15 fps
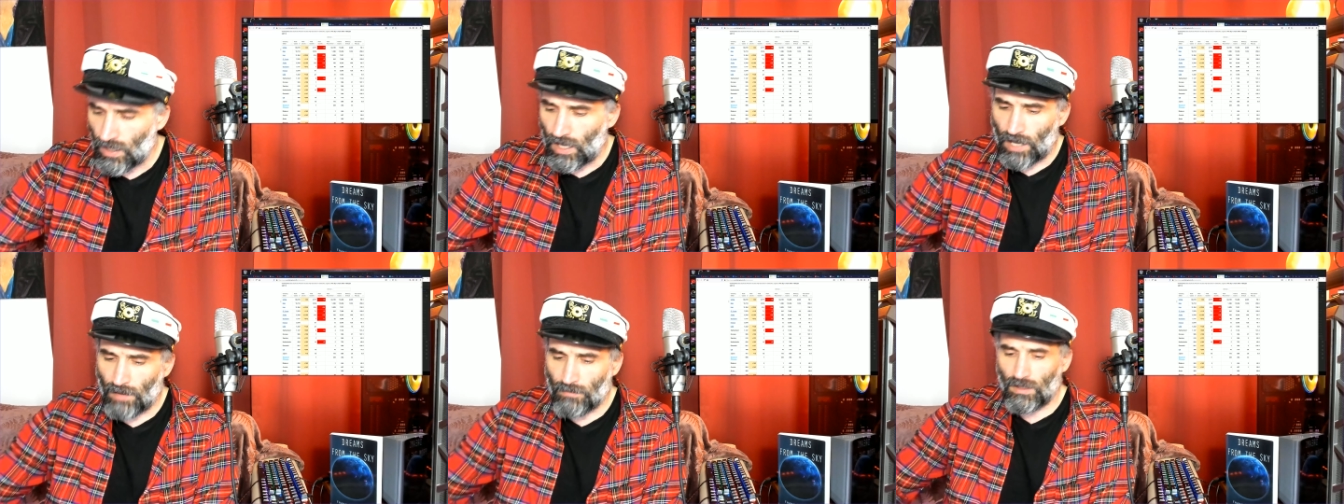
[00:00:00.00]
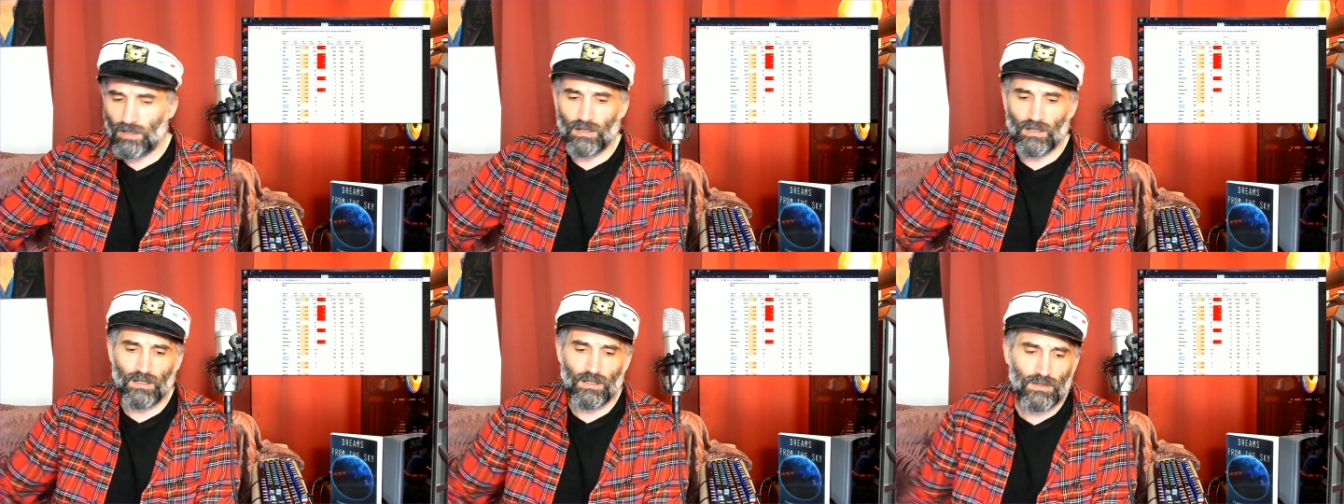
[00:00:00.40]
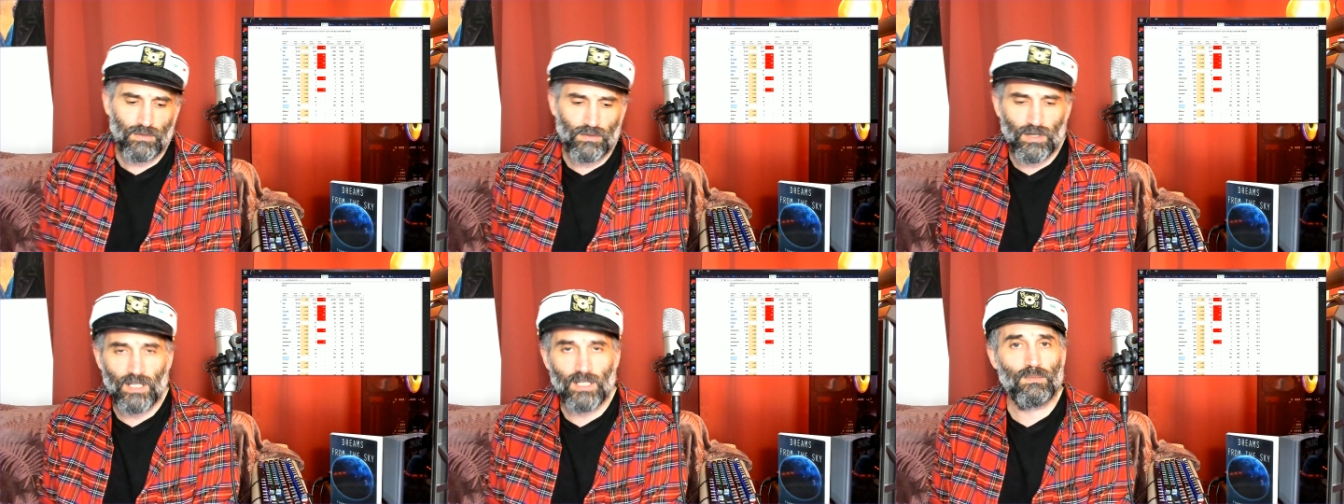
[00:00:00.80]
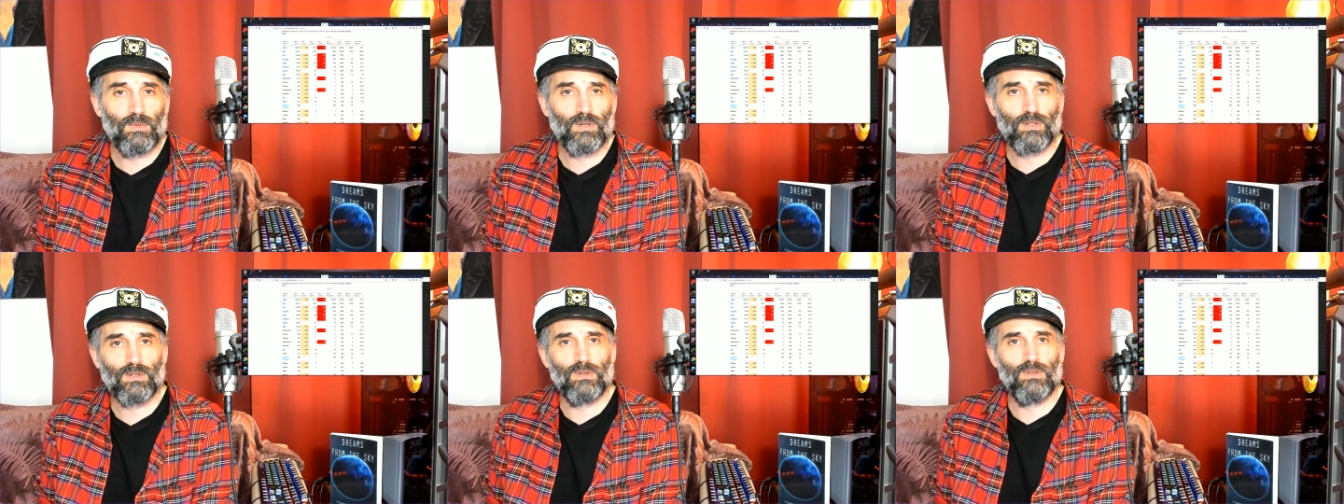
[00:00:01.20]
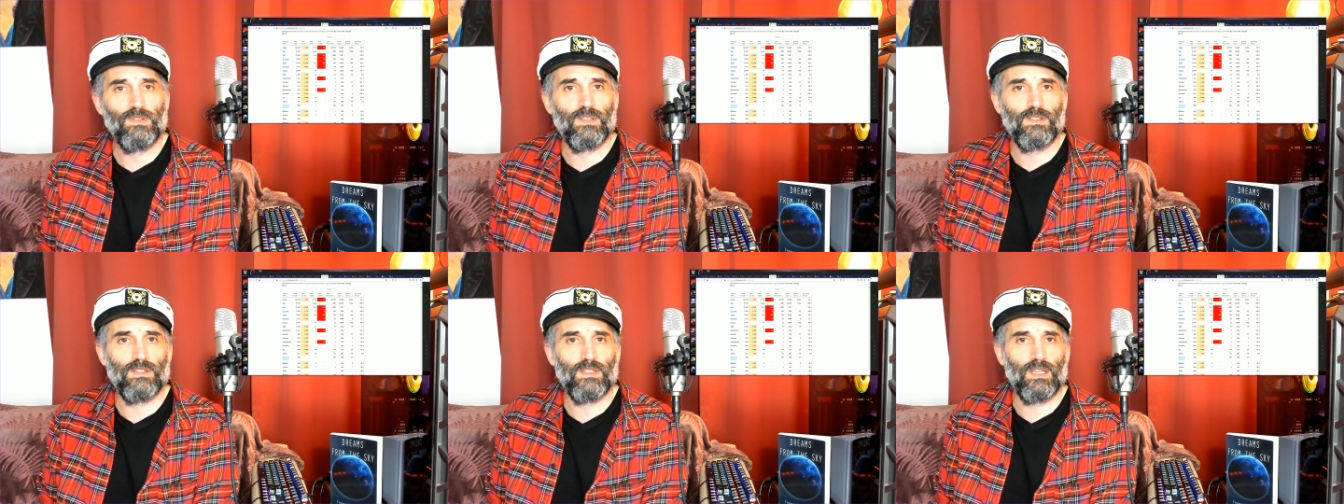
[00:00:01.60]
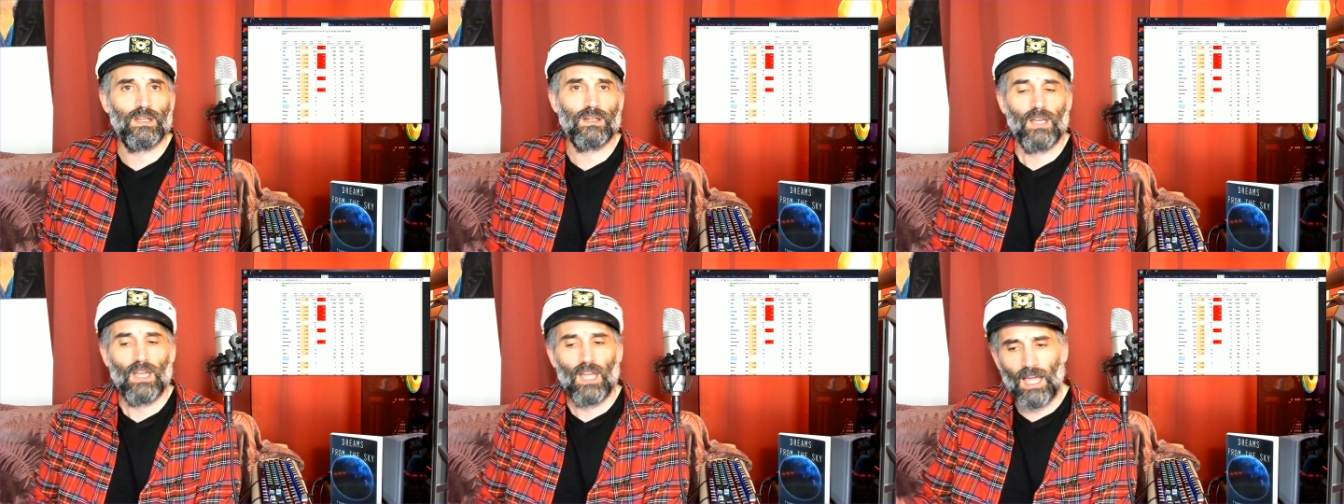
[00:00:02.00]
I'm not gonna do any more cruises here.